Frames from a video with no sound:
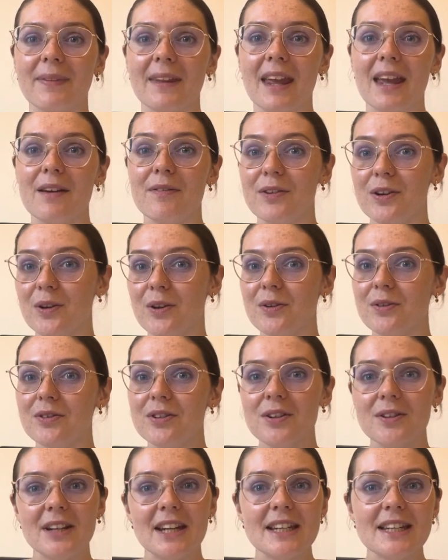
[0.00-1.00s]
if you
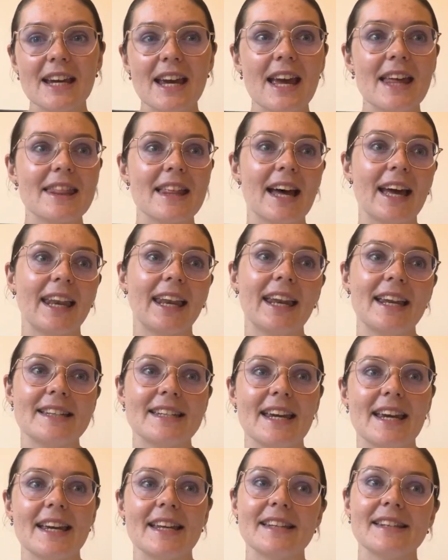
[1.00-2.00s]
do need it, then it
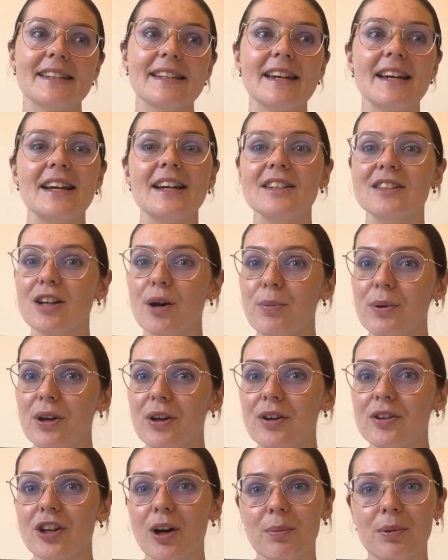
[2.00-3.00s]
is
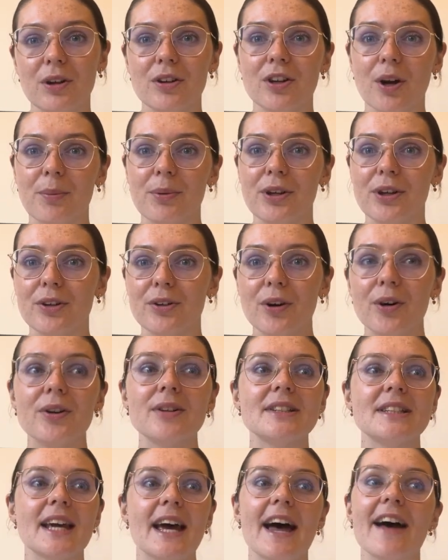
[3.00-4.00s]

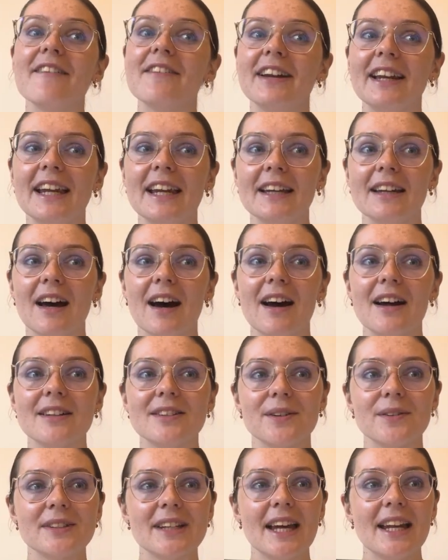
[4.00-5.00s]

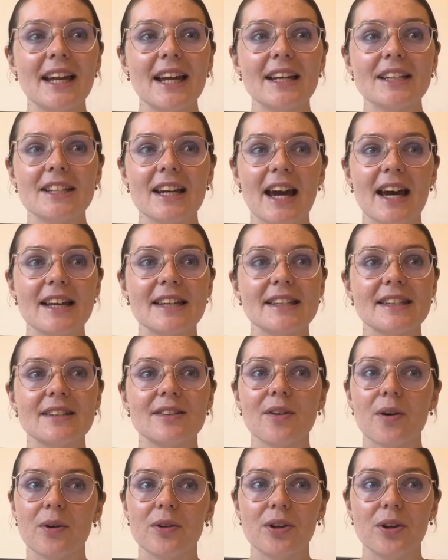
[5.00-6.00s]

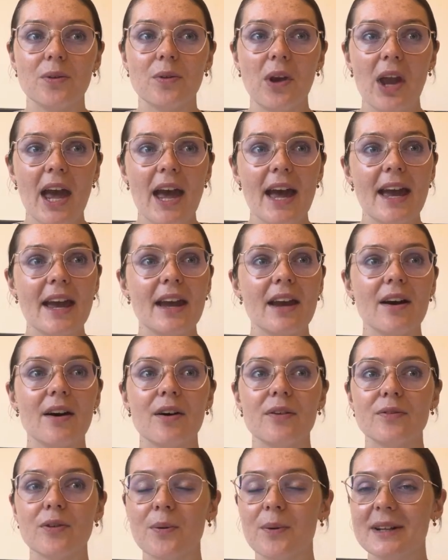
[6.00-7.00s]

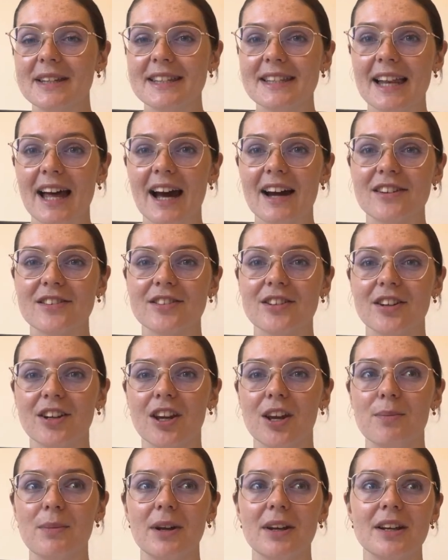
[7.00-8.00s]

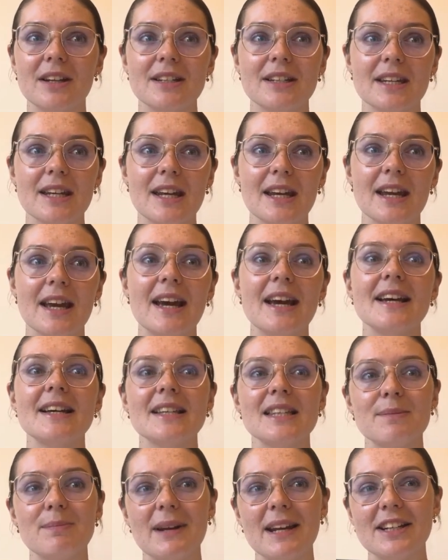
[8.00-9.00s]
www.evelina.nhs.uk/community
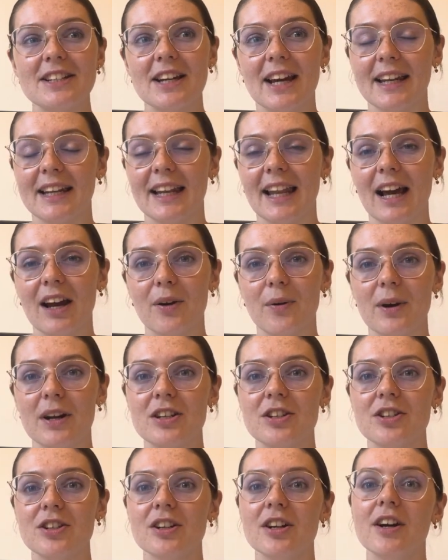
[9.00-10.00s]
speech and
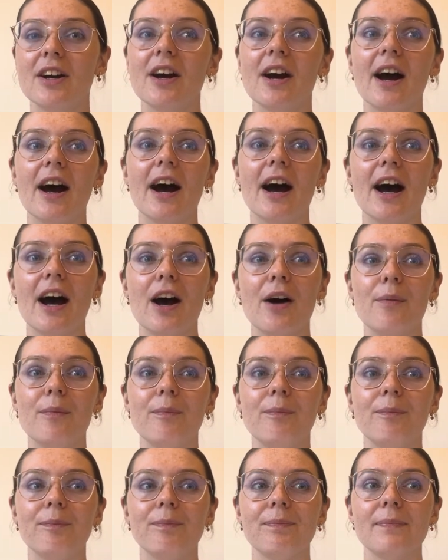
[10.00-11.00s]
language.
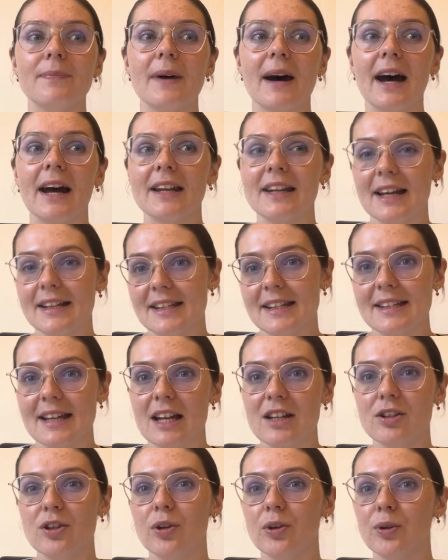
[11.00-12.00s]
And as I
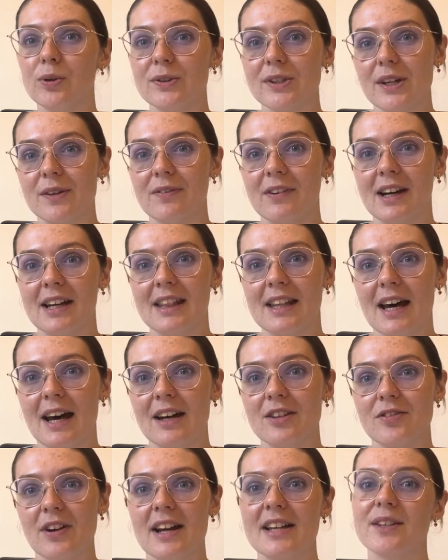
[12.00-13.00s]
said, you can also find that
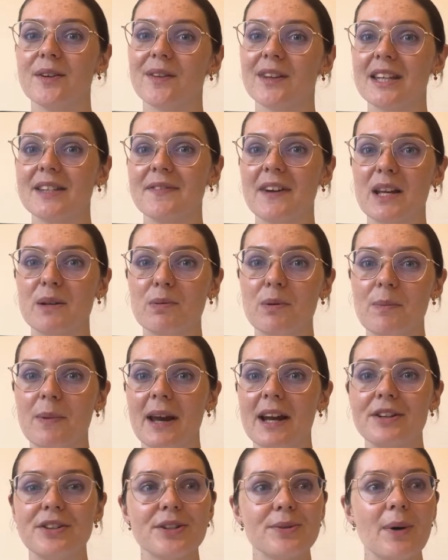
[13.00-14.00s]
address on this Facebook
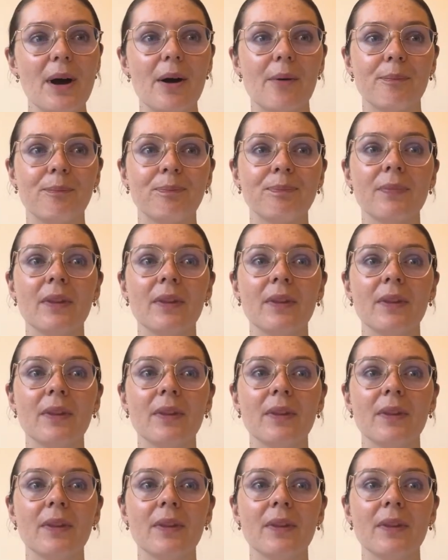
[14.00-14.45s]
page as well.